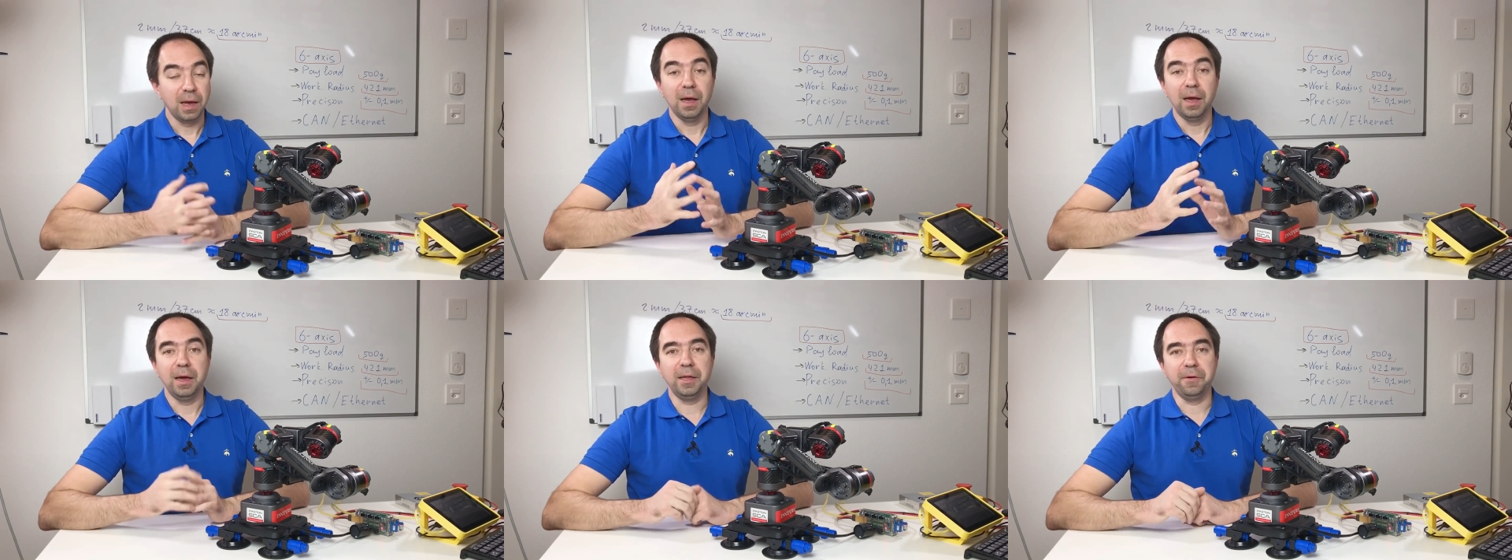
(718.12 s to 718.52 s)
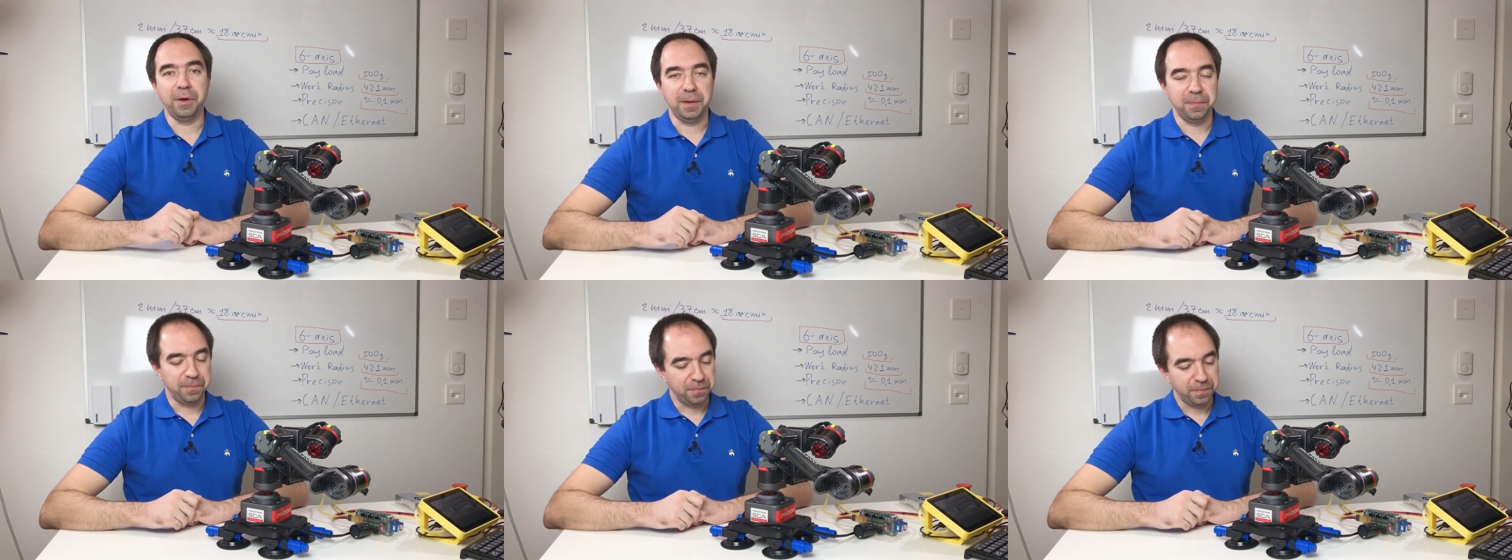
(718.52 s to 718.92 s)

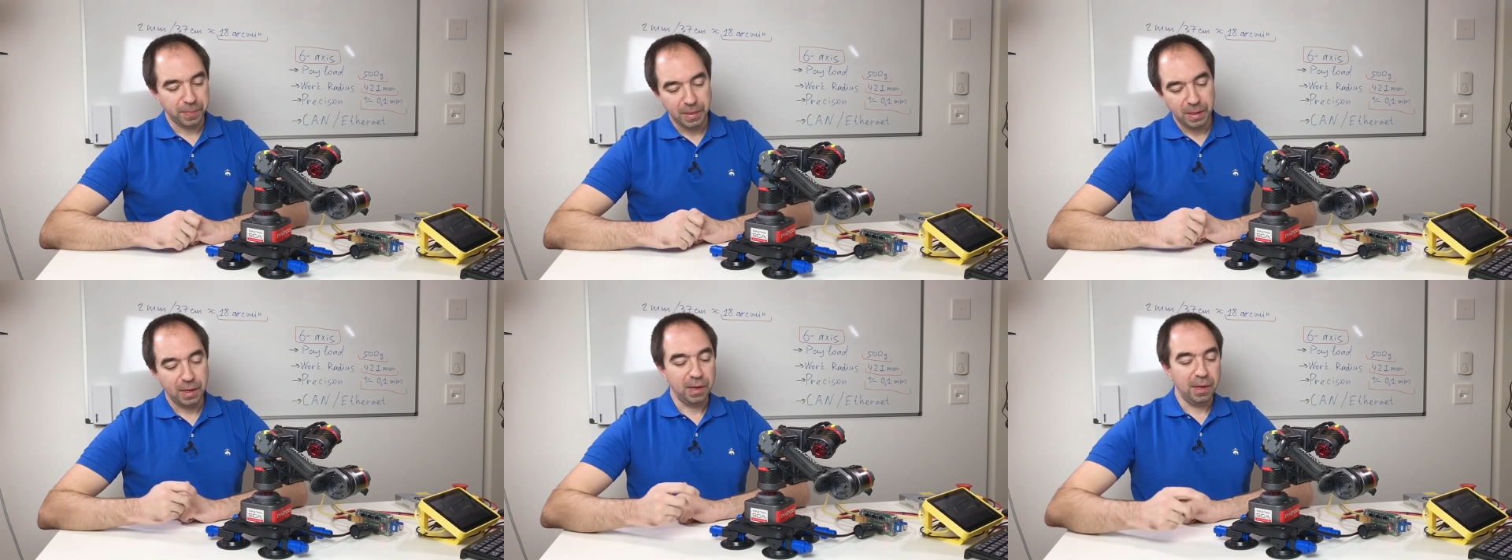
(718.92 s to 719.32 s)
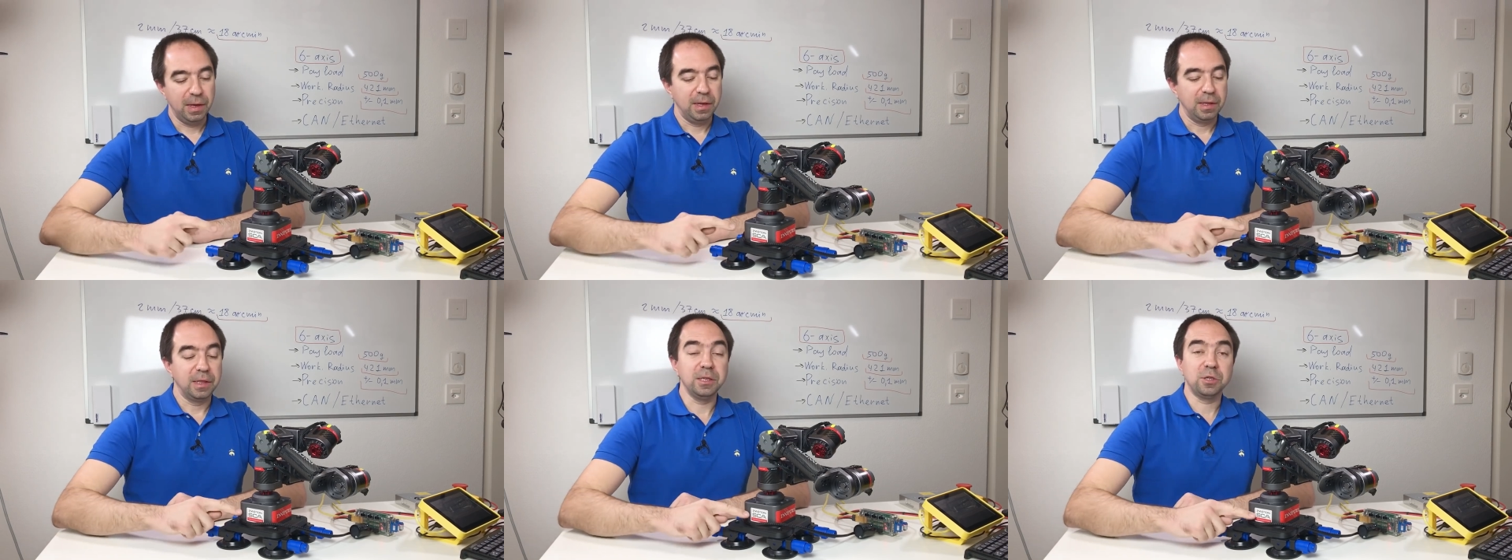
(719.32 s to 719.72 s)
Anyway,
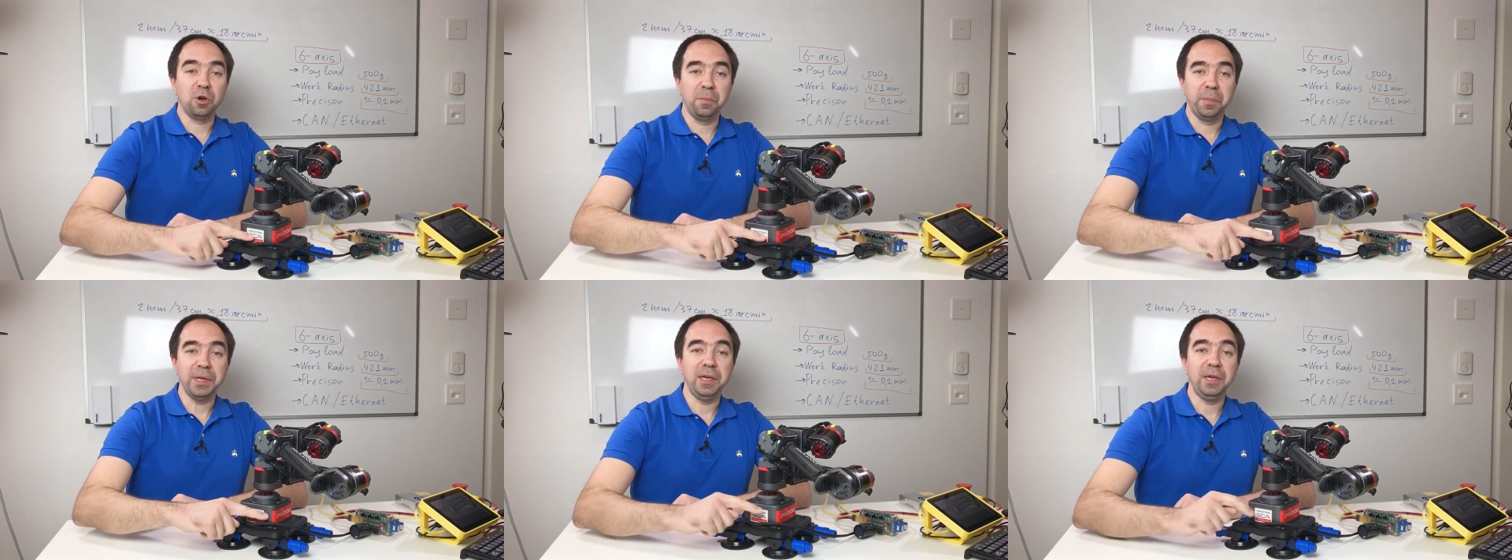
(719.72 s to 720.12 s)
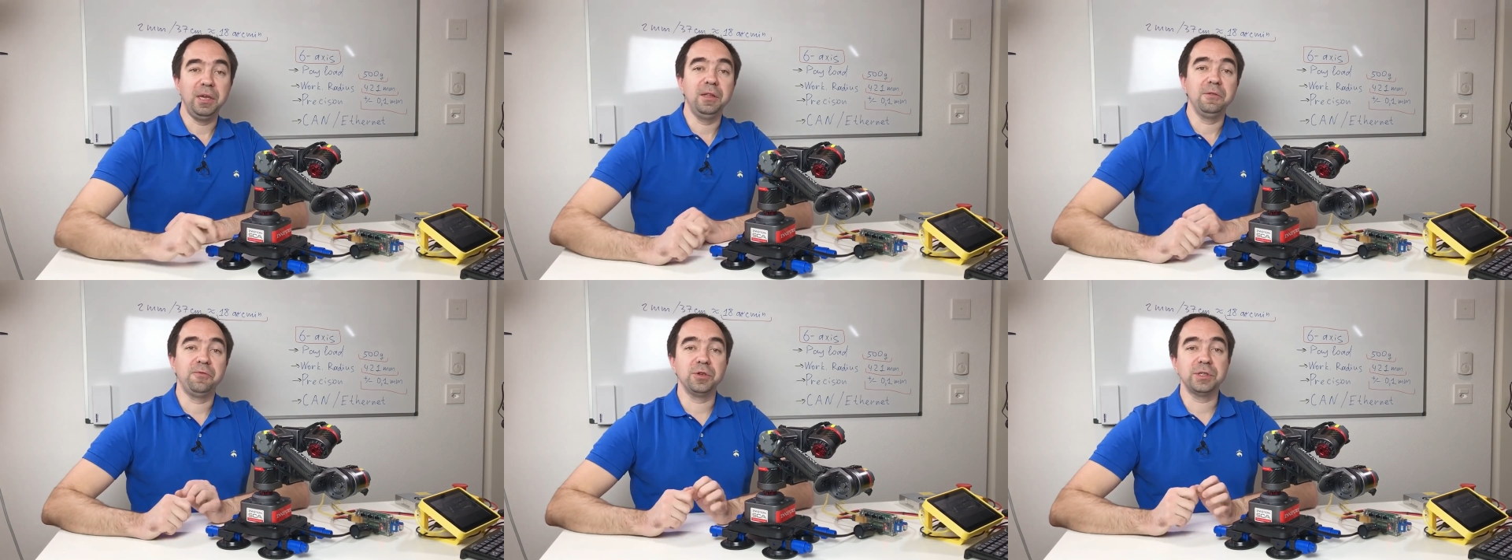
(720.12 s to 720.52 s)
this company
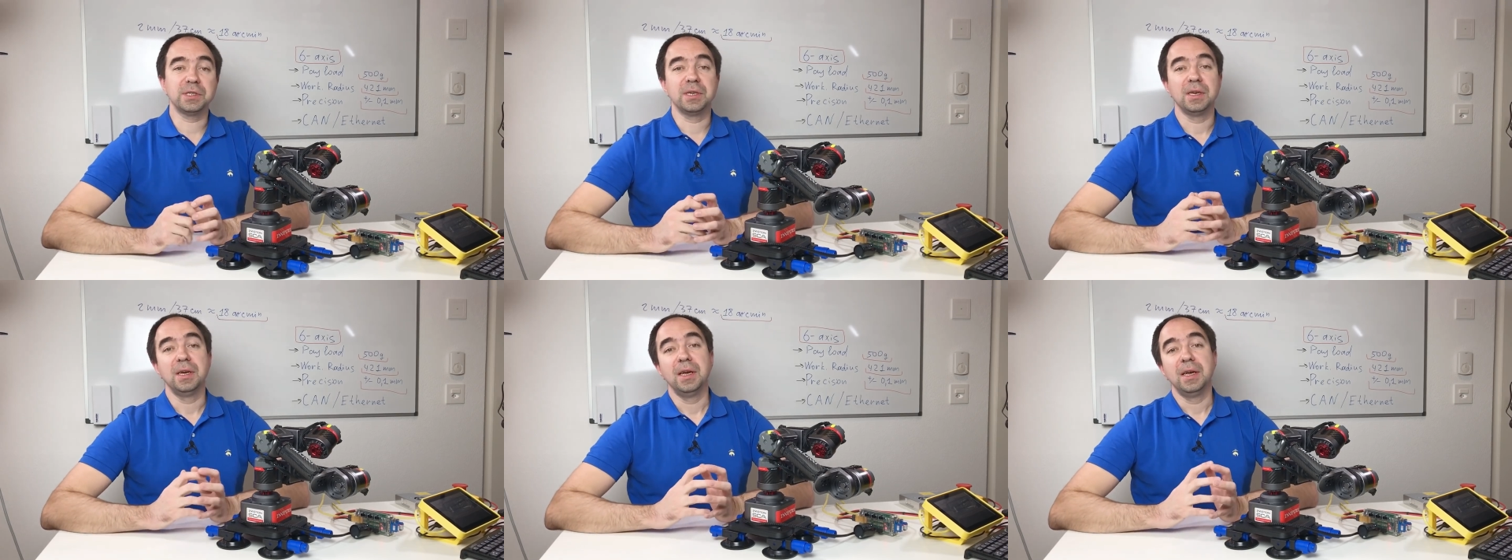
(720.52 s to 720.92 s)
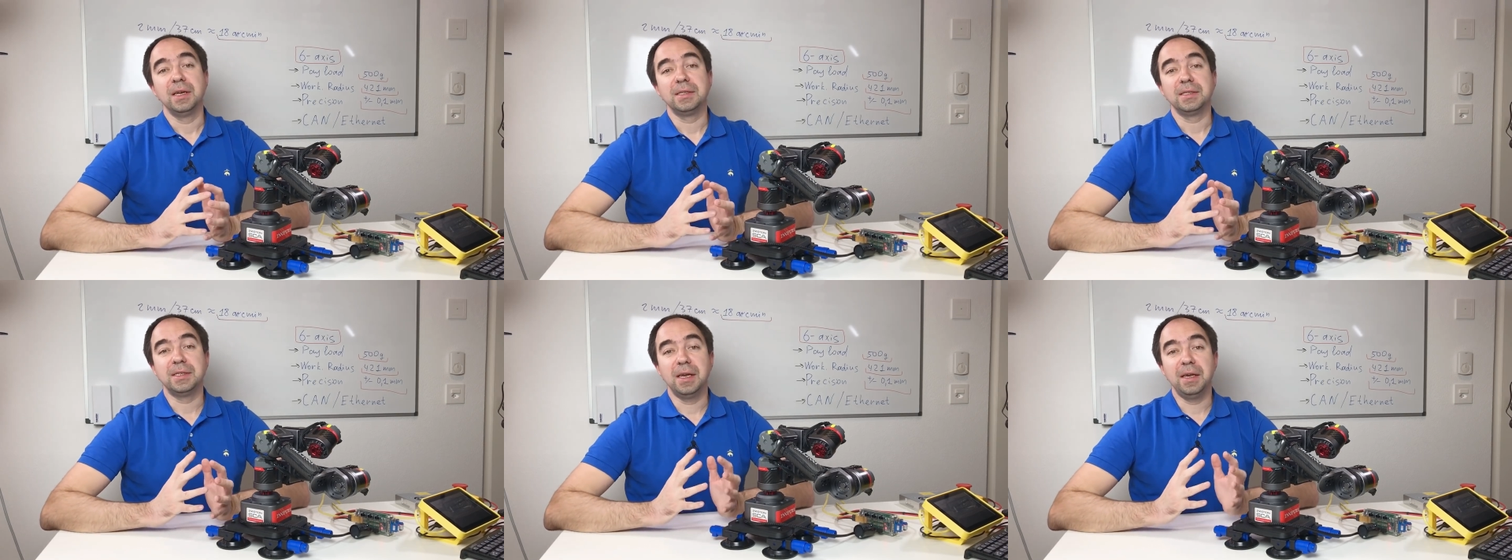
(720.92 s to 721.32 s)
INNFOS,
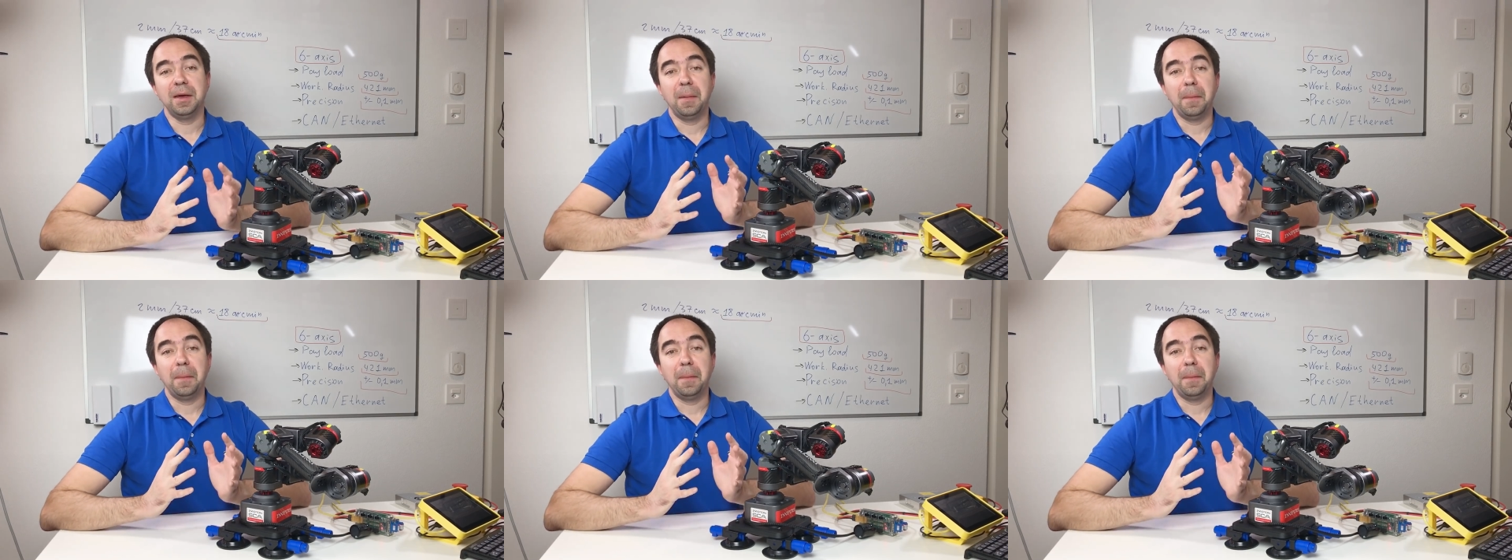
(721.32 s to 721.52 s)
they